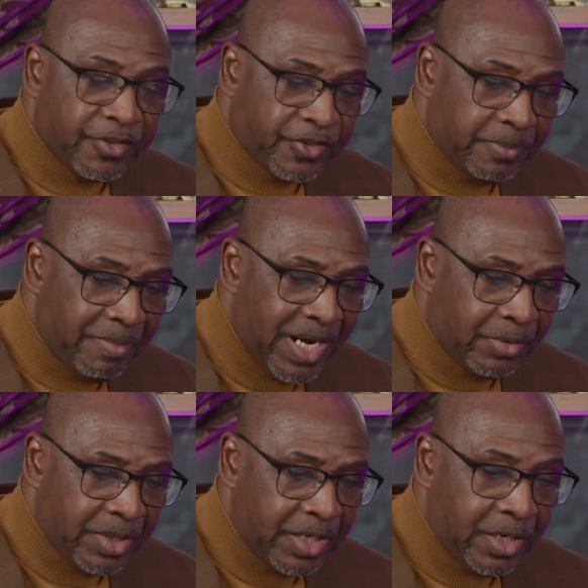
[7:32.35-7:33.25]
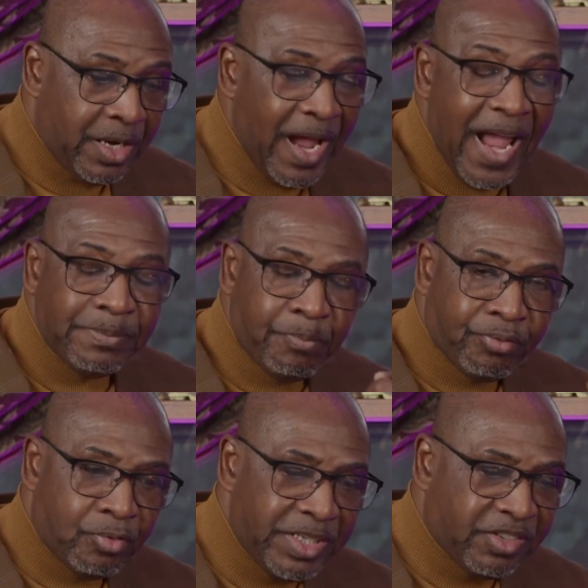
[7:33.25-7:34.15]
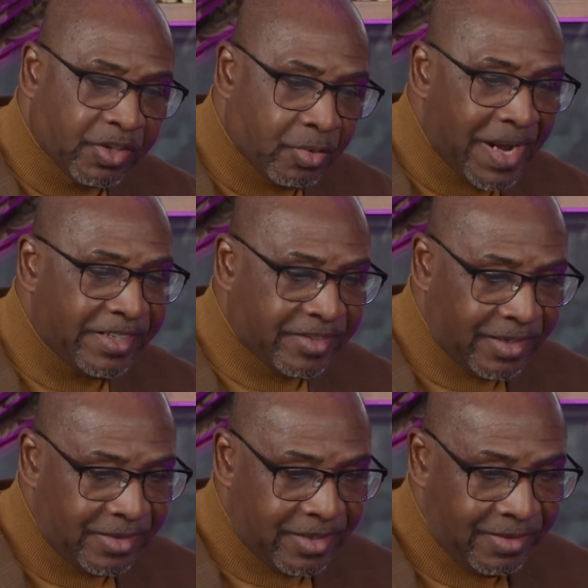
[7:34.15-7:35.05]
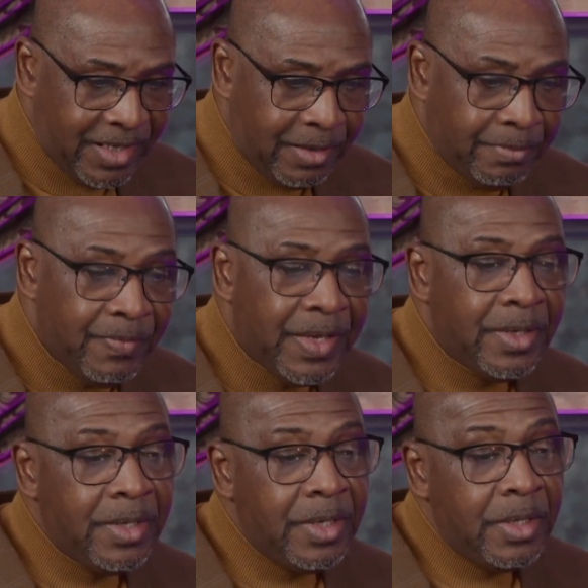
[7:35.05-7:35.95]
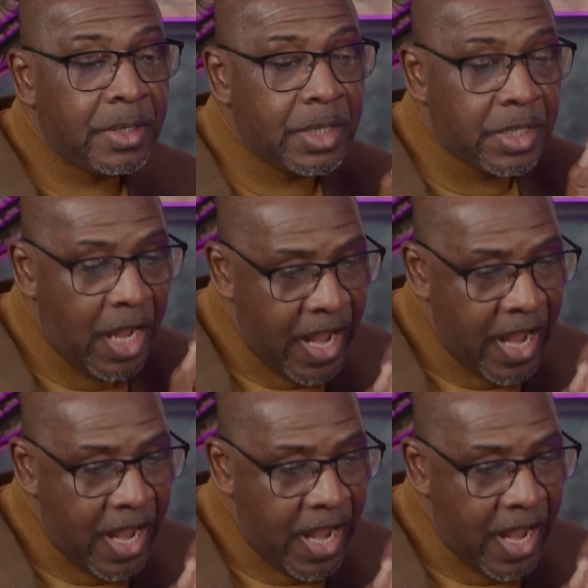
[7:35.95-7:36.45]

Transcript: to Samaria and preached Christ unto them in